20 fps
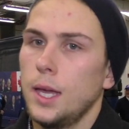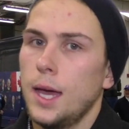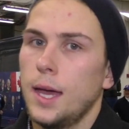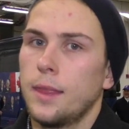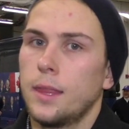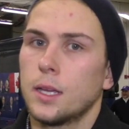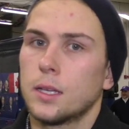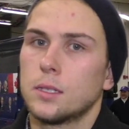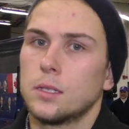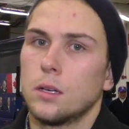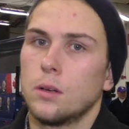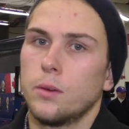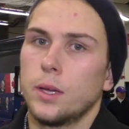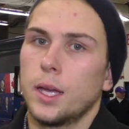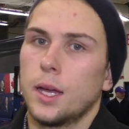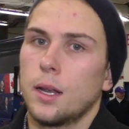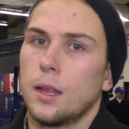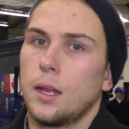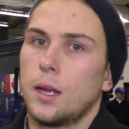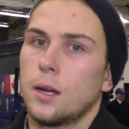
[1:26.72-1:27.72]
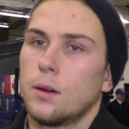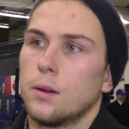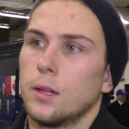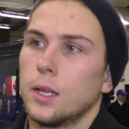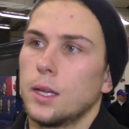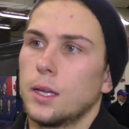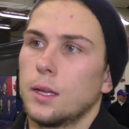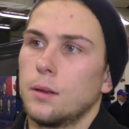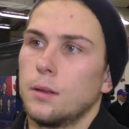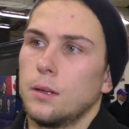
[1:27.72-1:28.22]
Yeah, I think so. We got a lot of
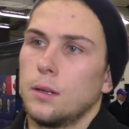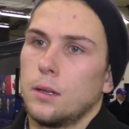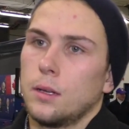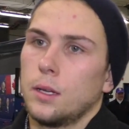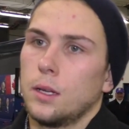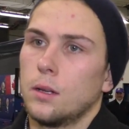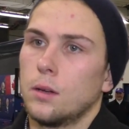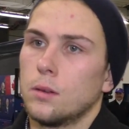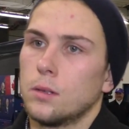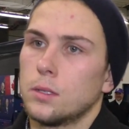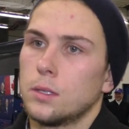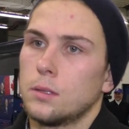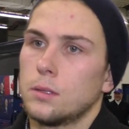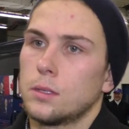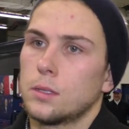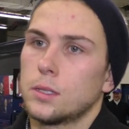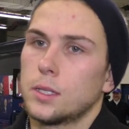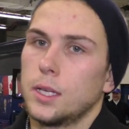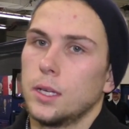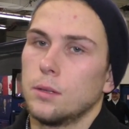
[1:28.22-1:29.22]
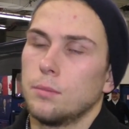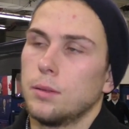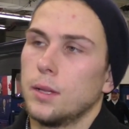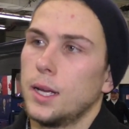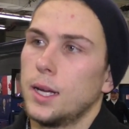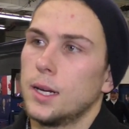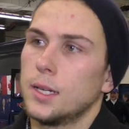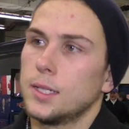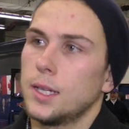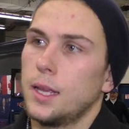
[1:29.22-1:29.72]
really good, skilled
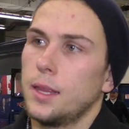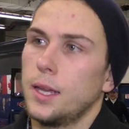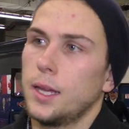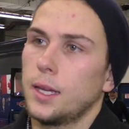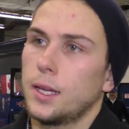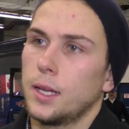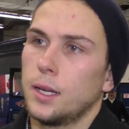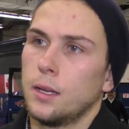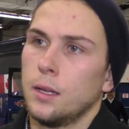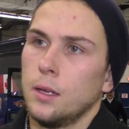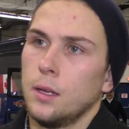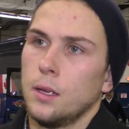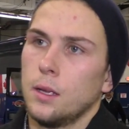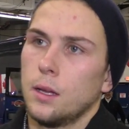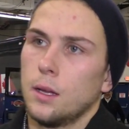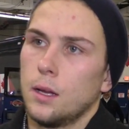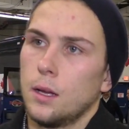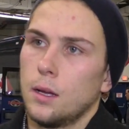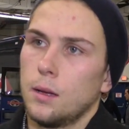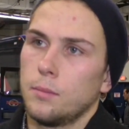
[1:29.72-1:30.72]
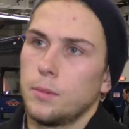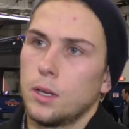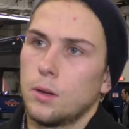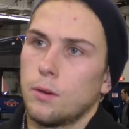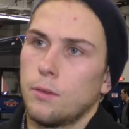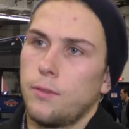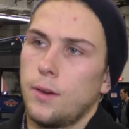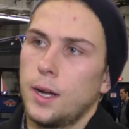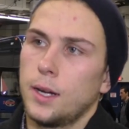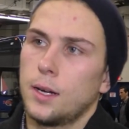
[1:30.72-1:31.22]
players, I think, and
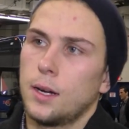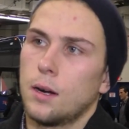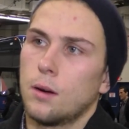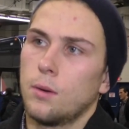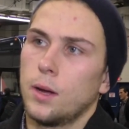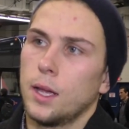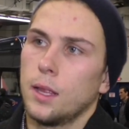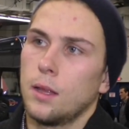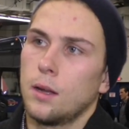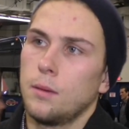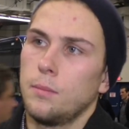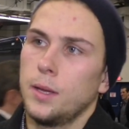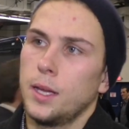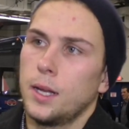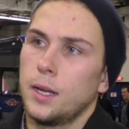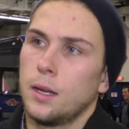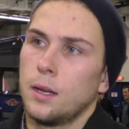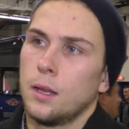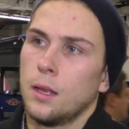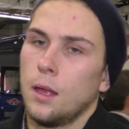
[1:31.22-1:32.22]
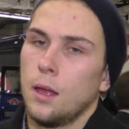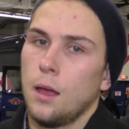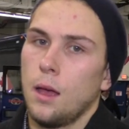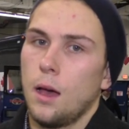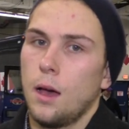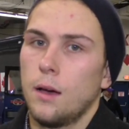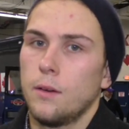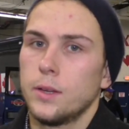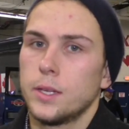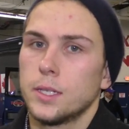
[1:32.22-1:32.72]
we're finding our way a little bit. And
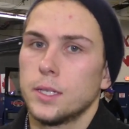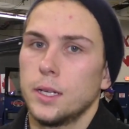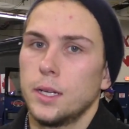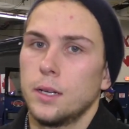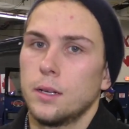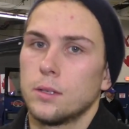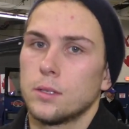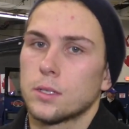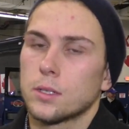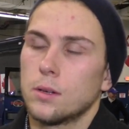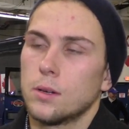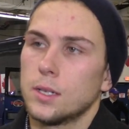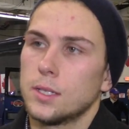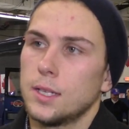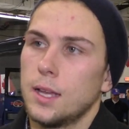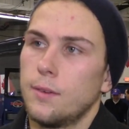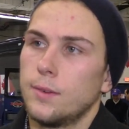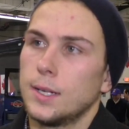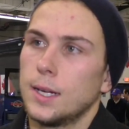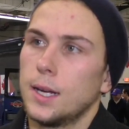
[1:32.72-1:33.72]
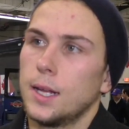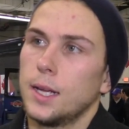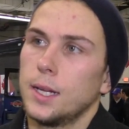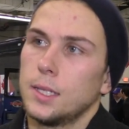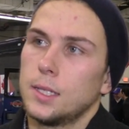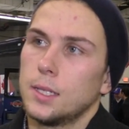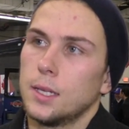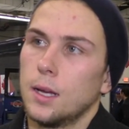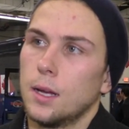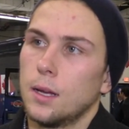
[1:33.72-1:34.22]
obviously, score 7
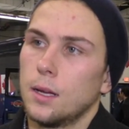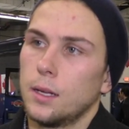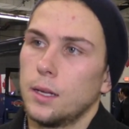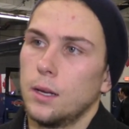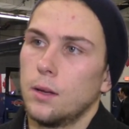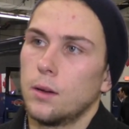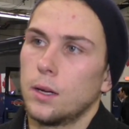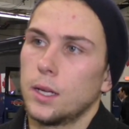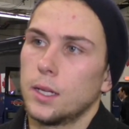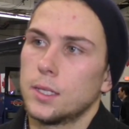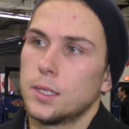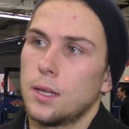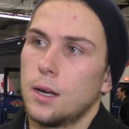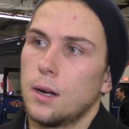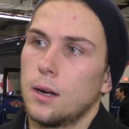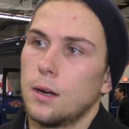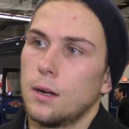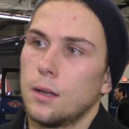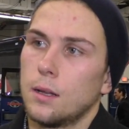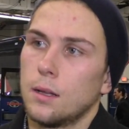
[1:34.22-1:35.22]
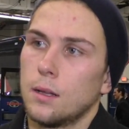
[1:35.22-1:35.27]
tonight's a good start.